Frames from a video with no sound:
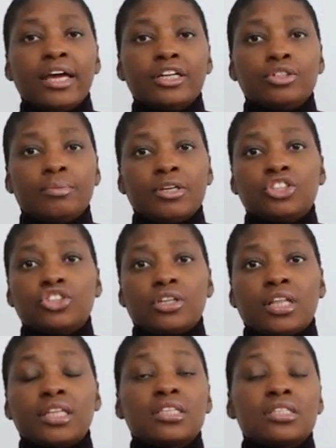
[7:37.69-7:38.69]
and you make sure
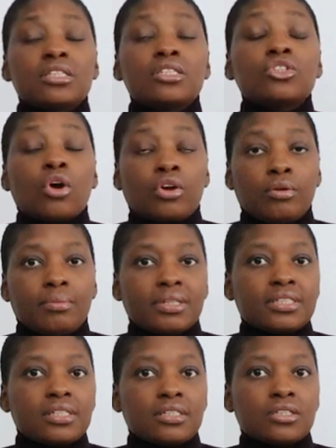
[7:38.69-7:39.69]
that this is
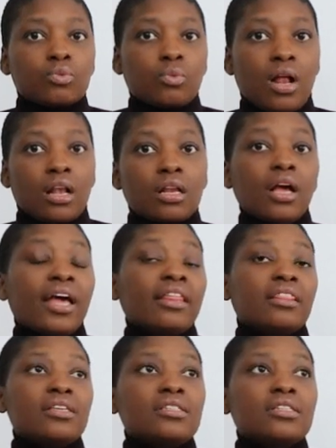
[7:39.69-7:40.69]
documented as well.
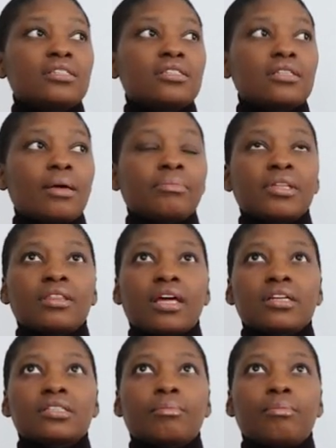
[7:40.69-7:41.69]
This is something
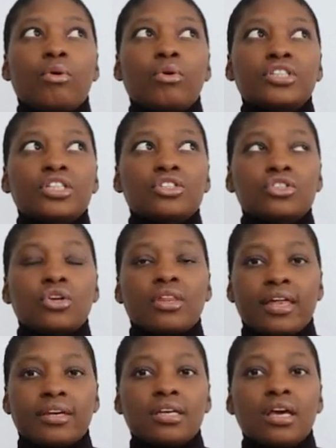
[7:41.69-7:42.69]
that is important so
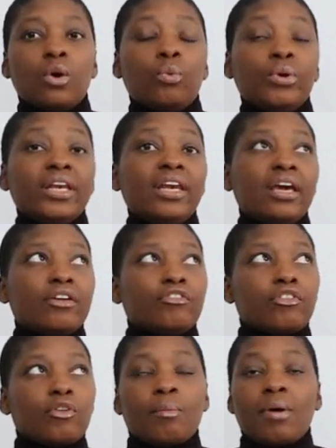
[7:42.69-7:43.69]
that we learn
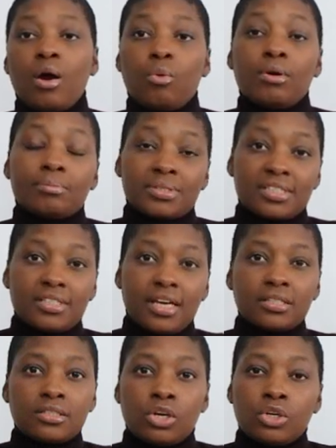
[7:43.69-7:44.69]
from our
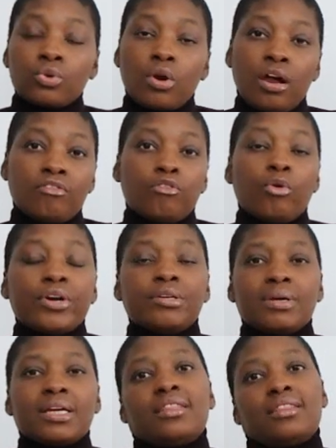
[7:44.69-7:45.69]
mistakes to
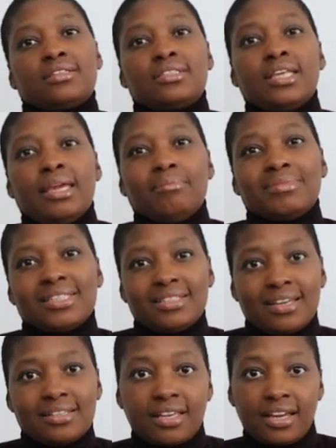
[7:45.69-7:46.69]
avoid making the same
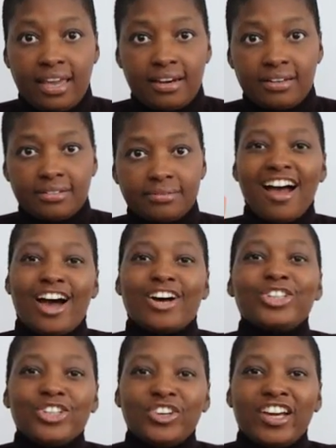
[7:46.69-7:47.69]
mistakes again.
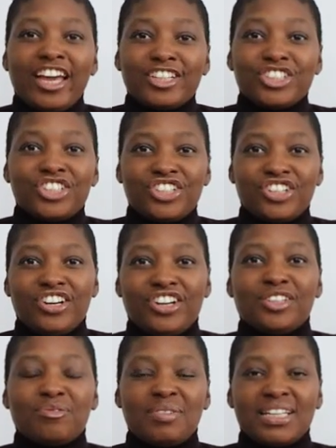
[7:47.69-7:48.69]
How do you ensure
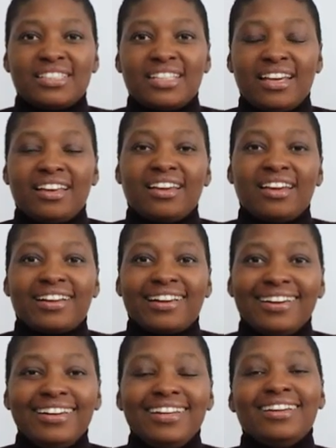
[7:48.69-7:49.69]
you maintain a
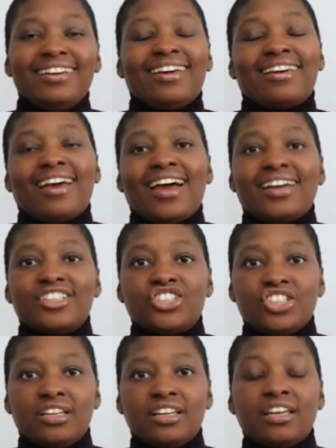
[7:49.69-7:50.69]
clean and
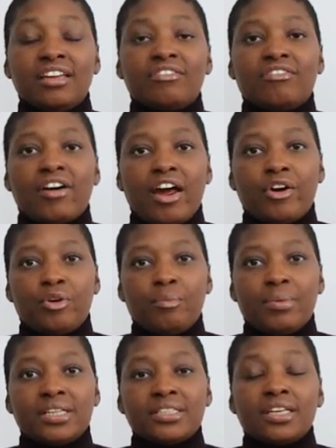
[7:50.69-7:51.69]
hygienic
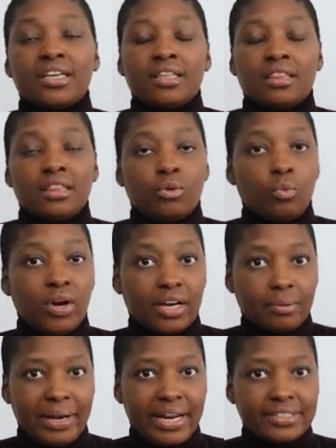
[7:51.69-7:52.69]
environment in the
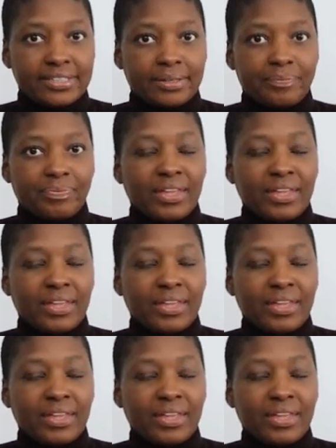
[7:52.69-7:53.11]
workplace?